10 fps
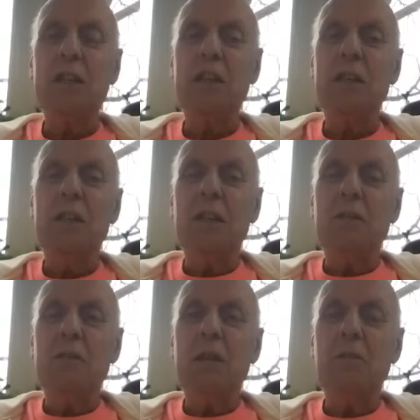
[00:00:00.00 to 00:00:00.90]
tell you
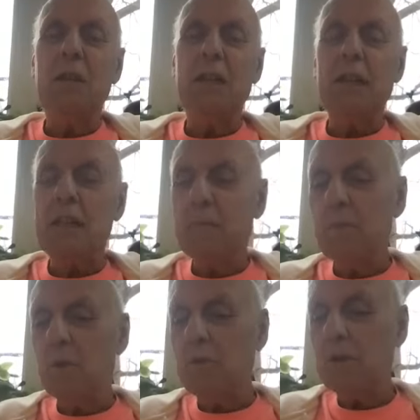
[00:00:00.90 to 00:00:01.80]
uh, when I got a
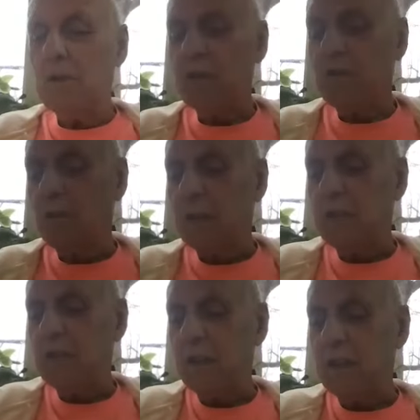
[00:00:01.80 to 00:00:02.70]
hypnosis, I was
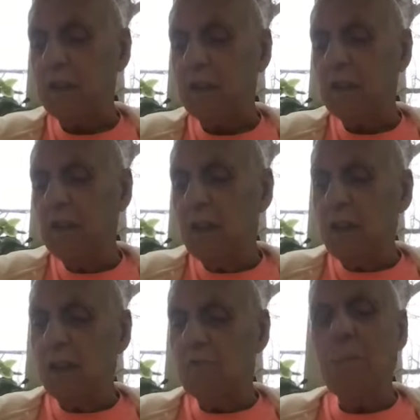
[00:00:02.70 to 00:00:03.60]
26, and
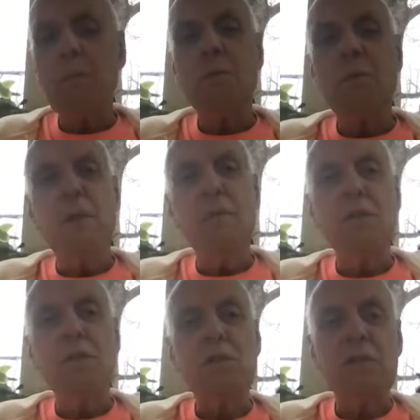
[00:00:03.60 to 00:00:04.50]
I remember my
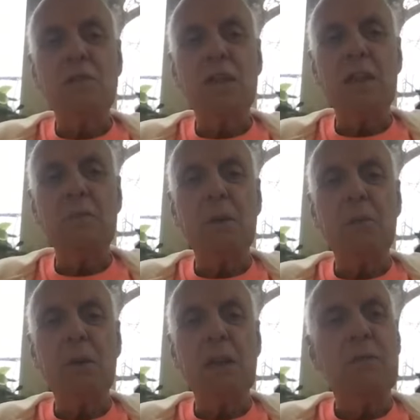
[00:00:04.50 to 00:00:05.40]
physician saying to me
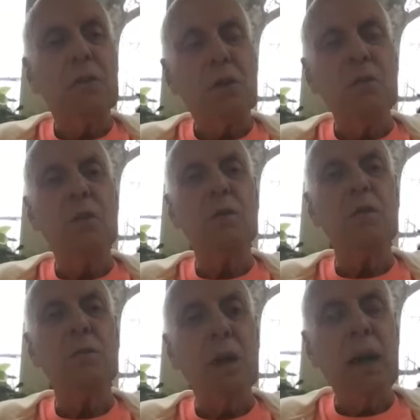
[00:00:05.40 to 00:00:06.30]
one day, if you don't learn
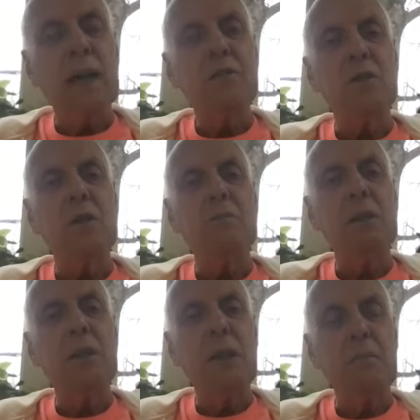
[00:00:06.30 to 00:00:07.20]
to relax, you're going to
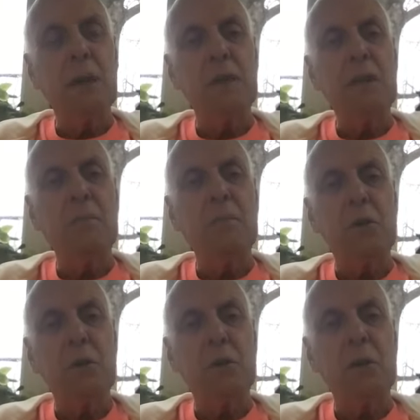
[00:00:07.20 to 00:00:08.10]
be dead by the time you're
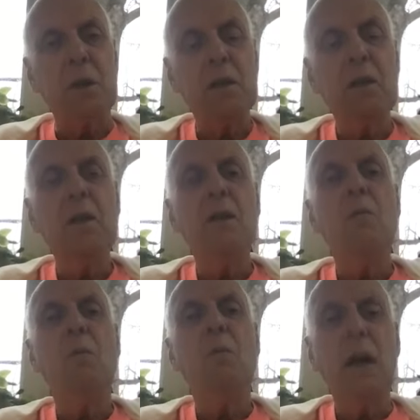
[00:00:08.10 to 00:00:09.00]
30.
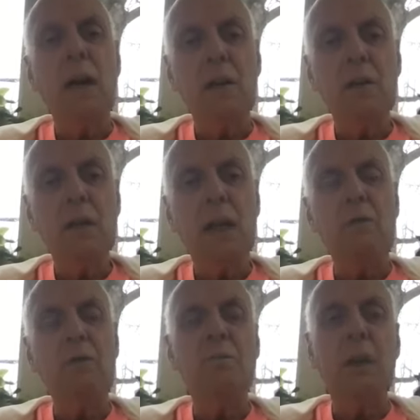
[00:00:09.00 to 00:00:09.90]
Wow. Yeah. I
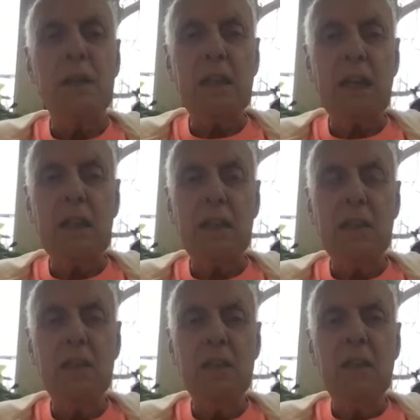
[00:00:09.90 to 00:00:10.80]
was
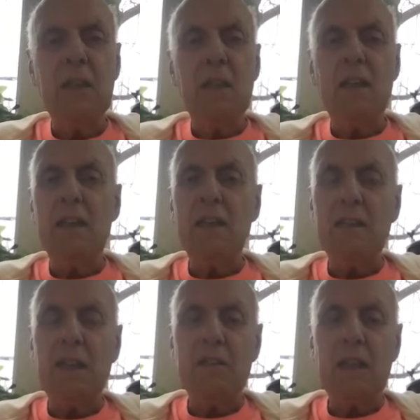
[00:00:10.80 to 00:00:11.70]
medicated. I had,
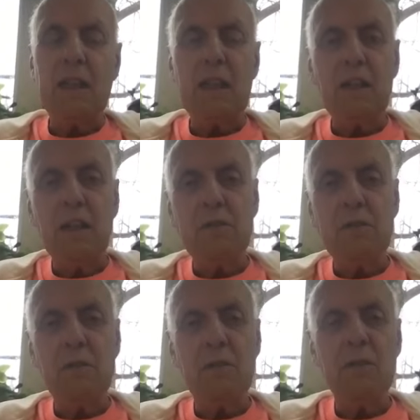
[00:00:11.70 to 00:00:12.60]
as I said, I had
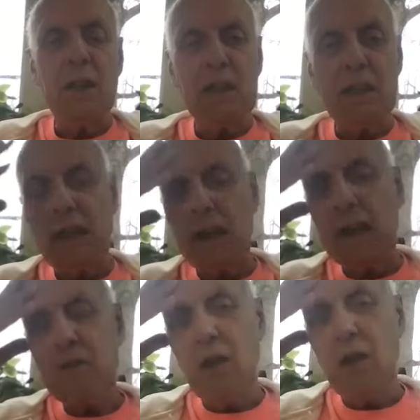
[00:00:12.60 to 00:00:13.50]
ulcers, I had
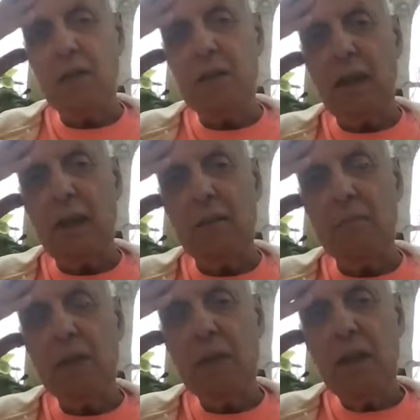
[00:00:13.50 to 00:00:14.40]
headaches all the time,